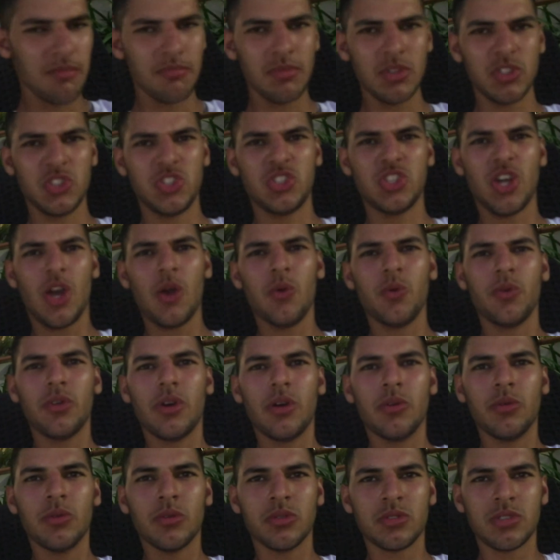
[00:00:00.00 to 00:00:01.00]

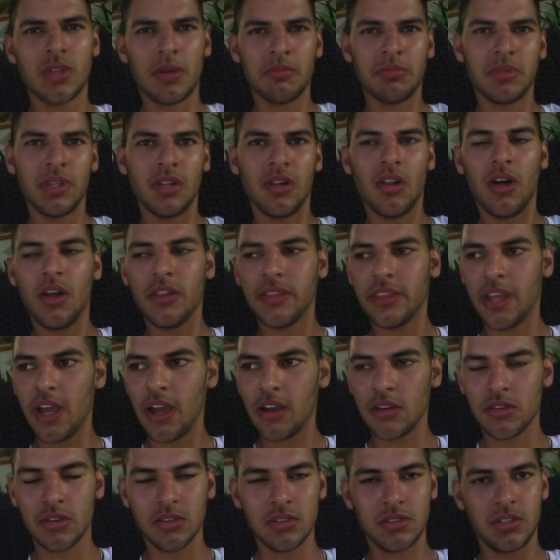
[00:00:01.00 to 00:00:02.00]
Majoto or something like
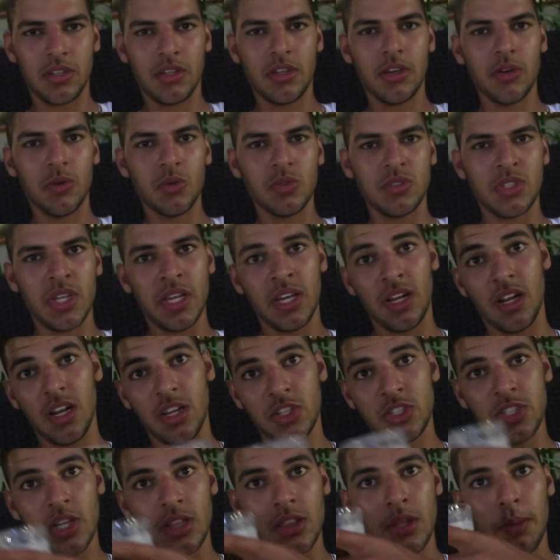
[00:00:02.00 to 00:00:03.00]
that because the girl was
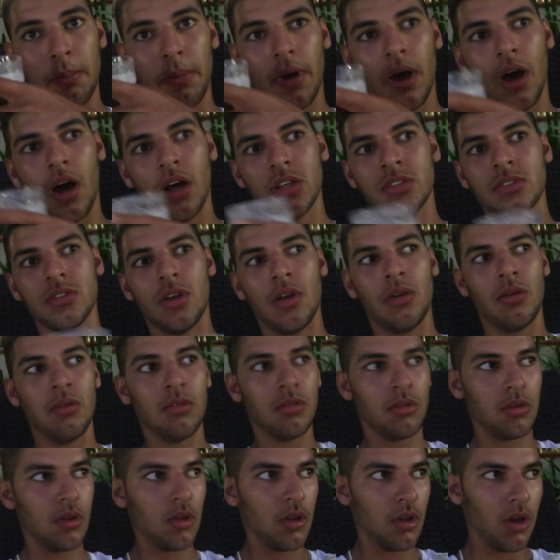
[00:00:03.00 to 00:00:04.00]
English at the bar. So
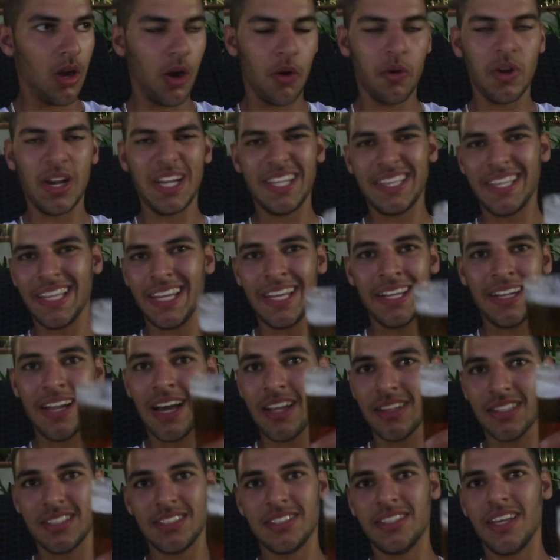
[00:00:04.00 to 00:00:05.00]
I really didn't
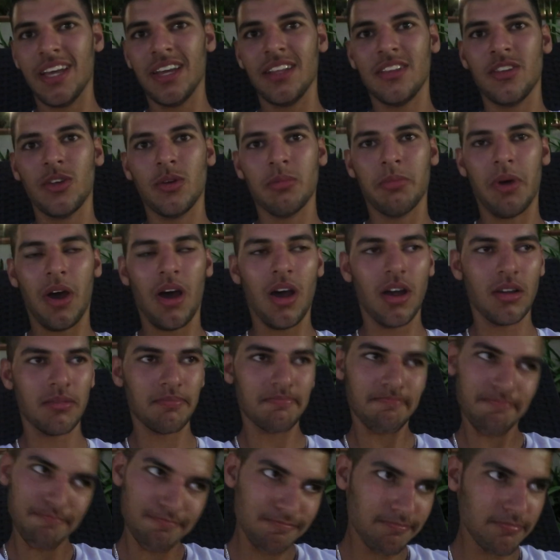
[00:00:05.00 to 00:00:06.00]
understand her, but
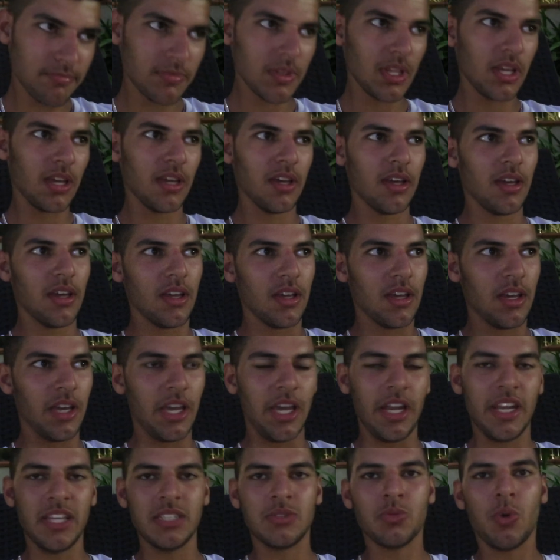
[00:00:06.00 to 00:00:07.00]

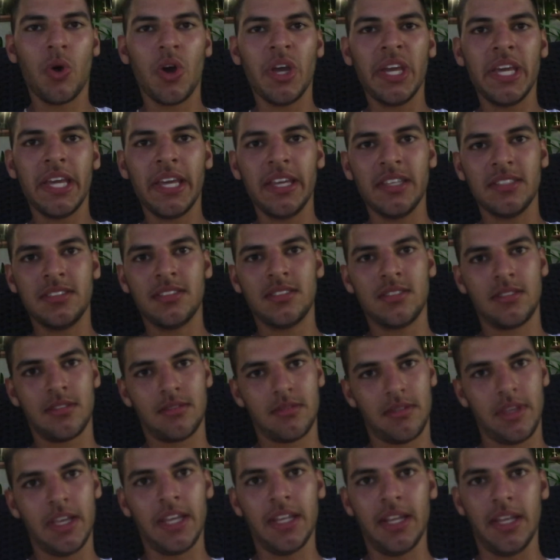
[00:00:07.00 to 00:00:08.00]
it is what it is.
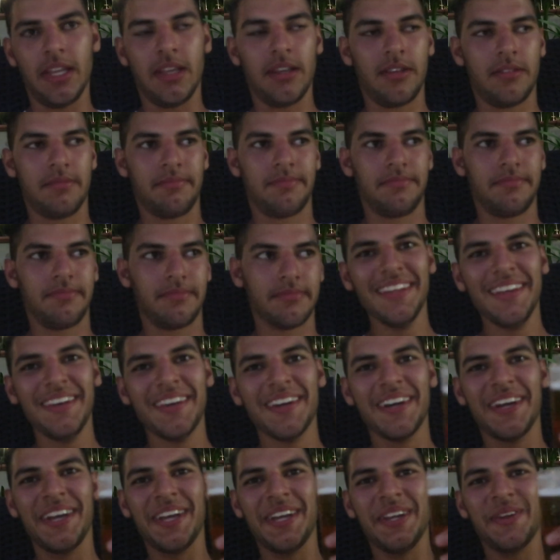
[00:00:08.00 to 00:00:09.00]

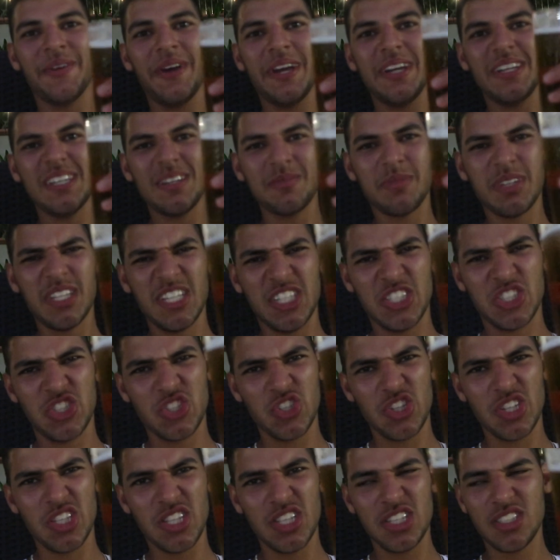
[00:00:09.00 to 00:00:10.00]
Anyway, I'm gonna
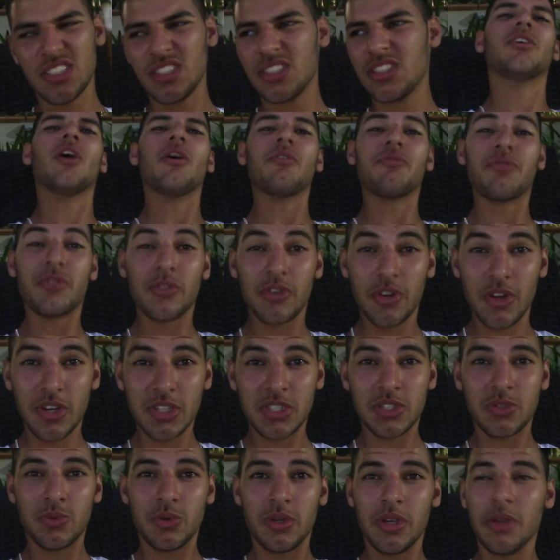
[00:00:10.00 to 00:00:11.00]
enjoy this, go for a
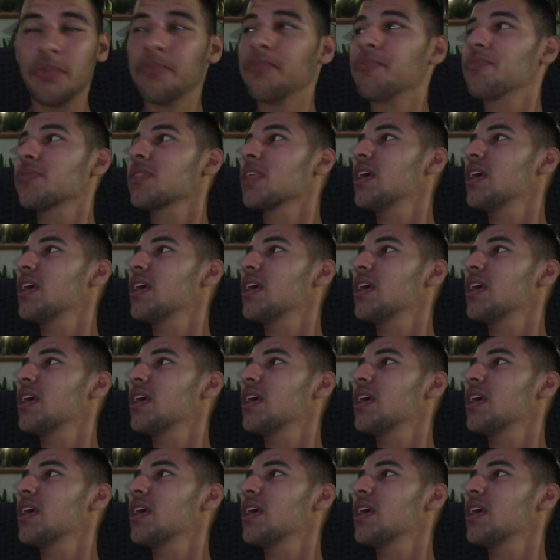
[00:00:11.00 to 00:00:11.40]
nice swim,